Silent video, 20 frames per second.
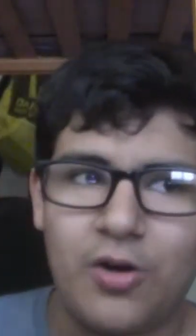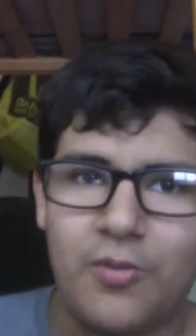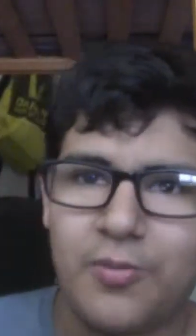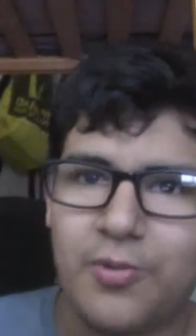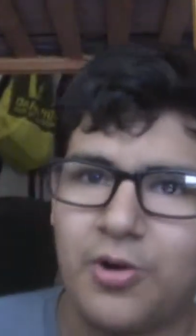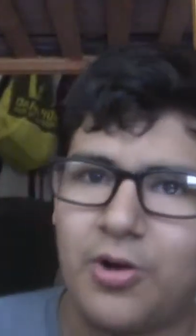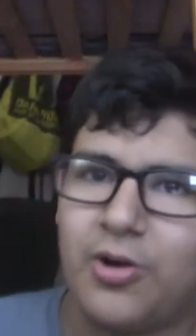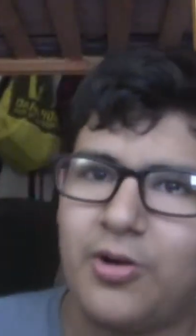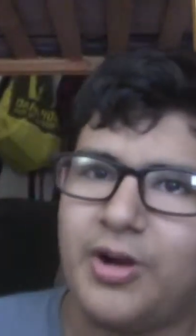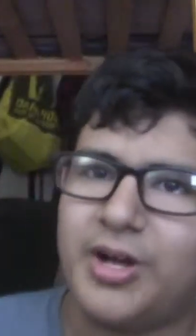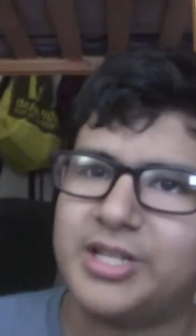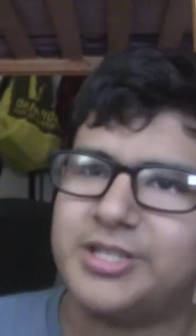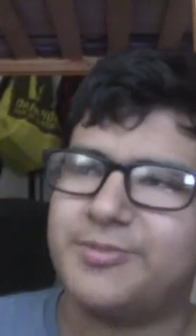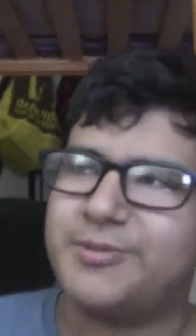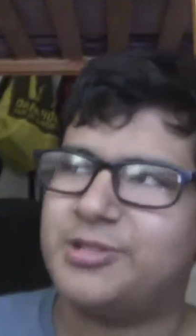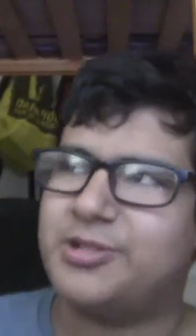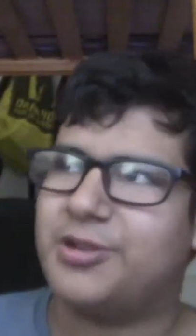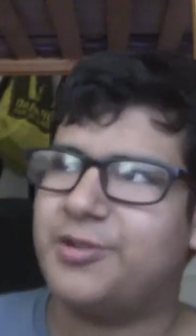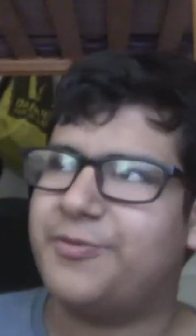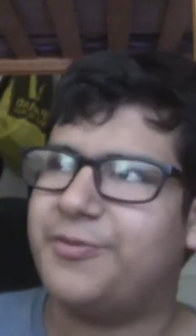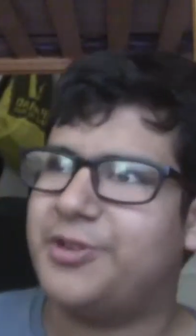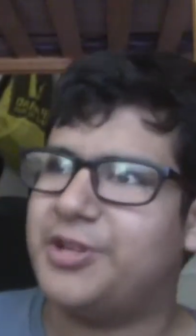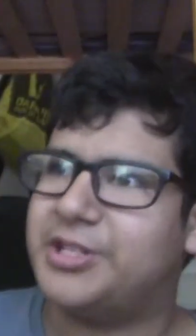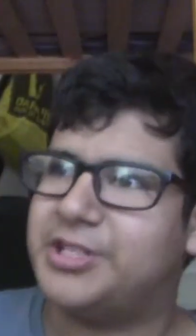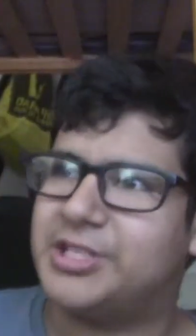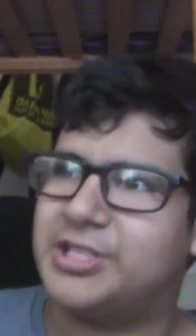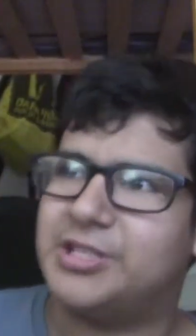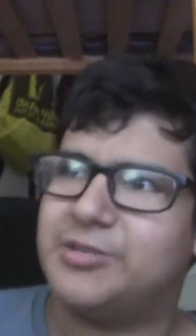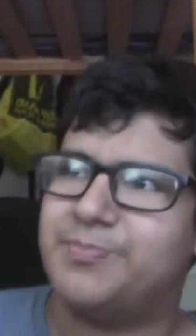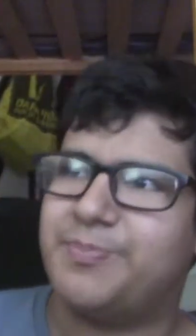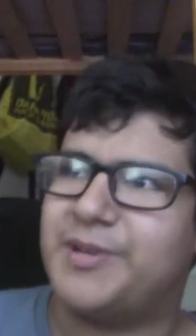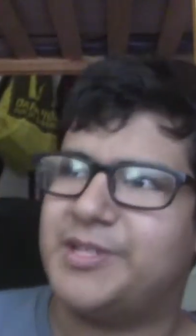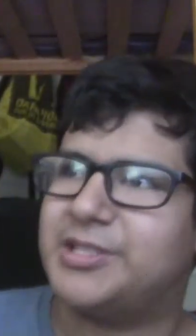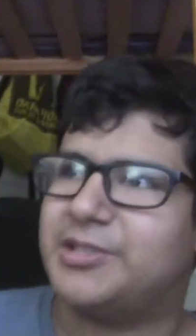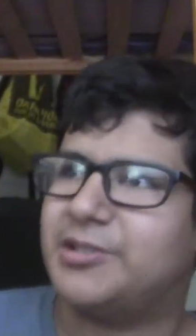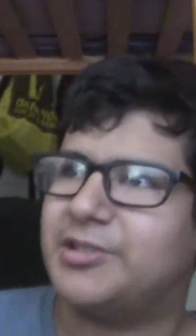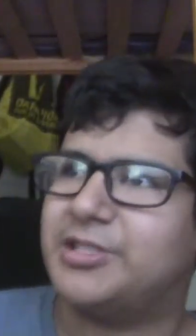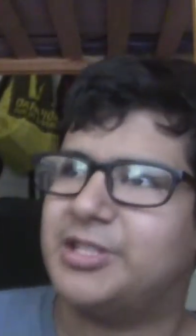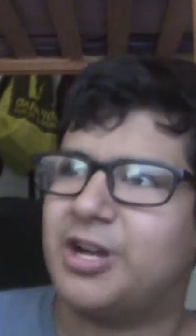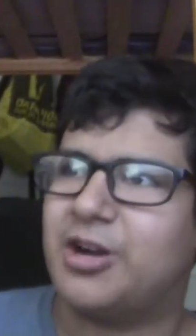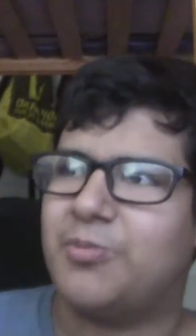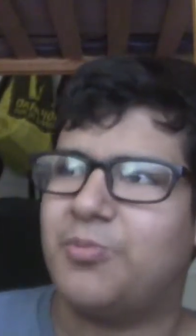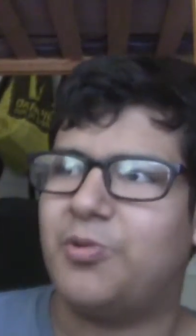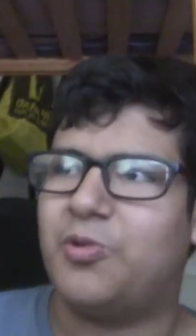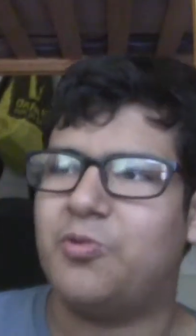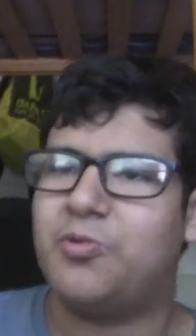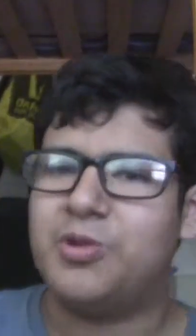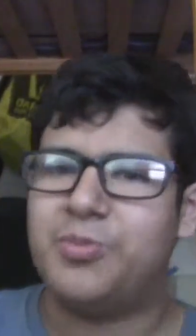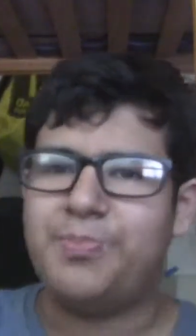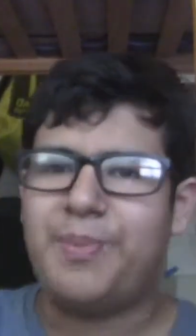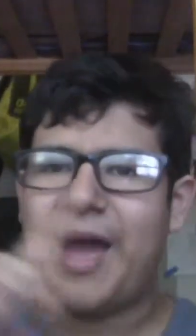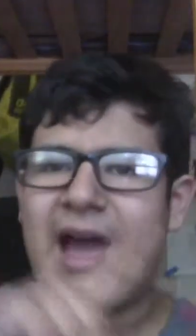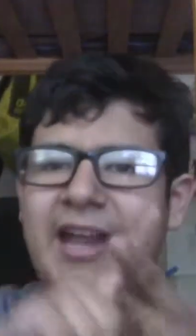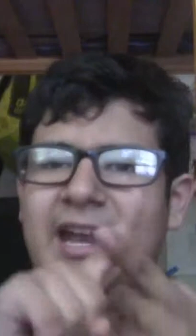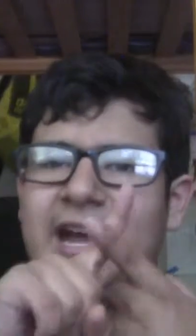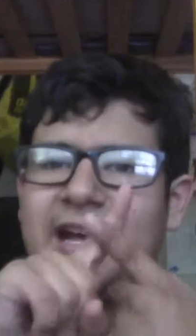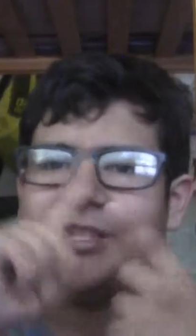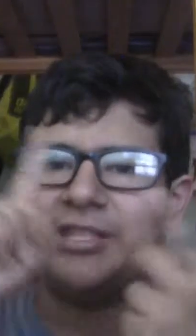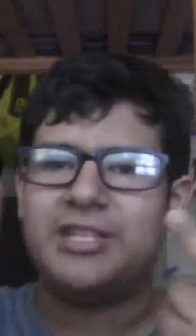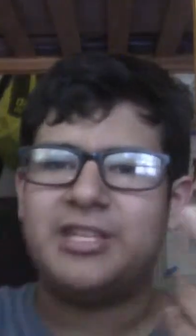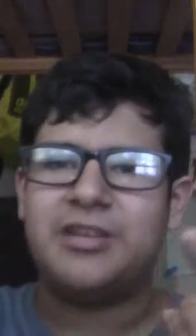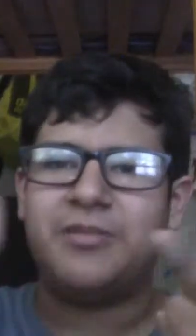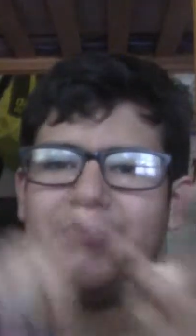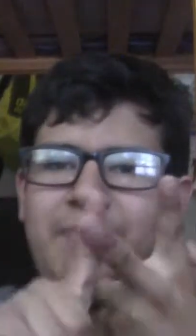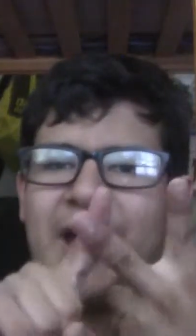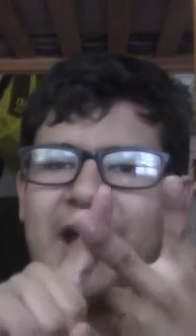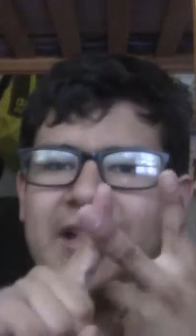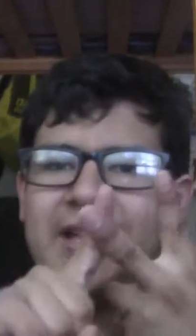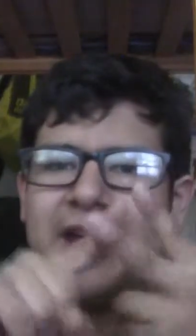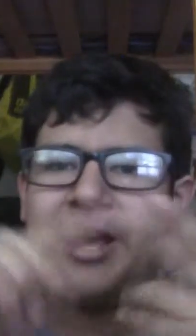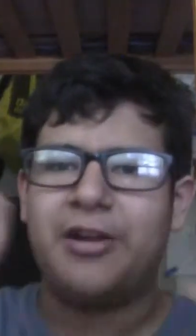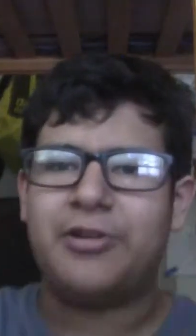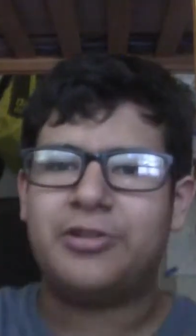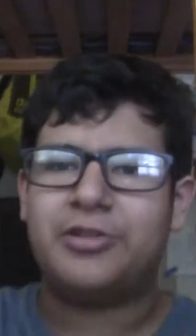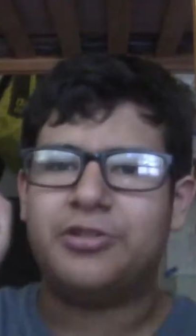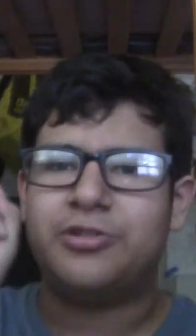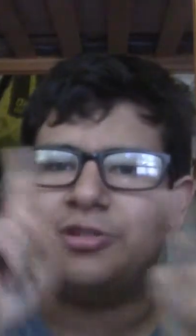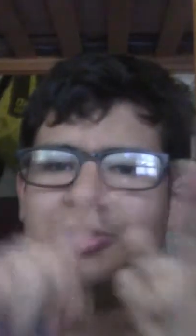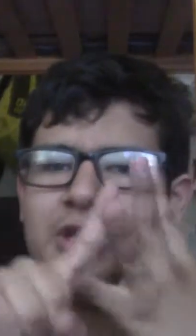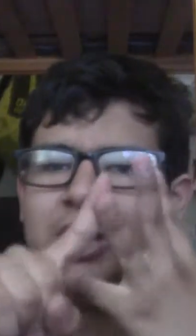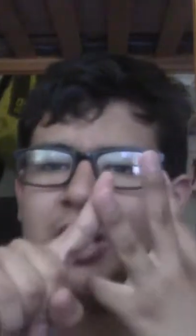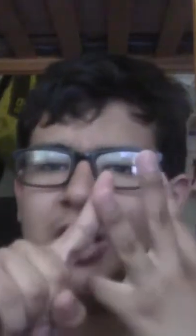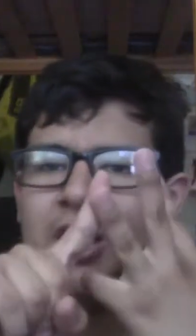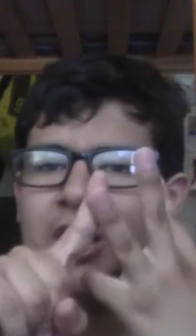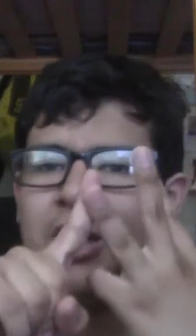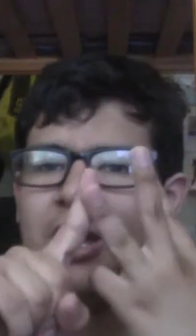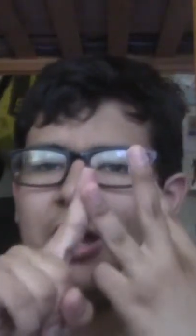Overall, X-Men Dark Phoenix is basically terrible, with bad acting, bad characters,